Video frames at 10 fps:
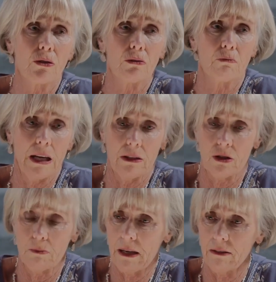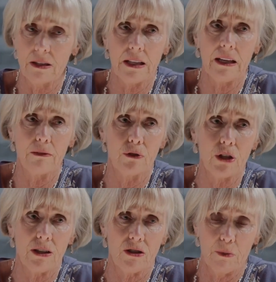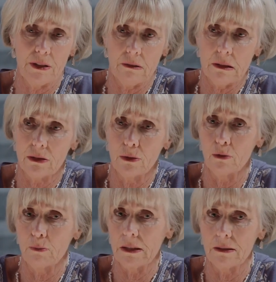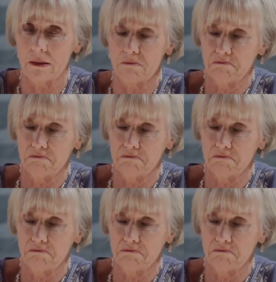too much about the day of judgment that's looming. It's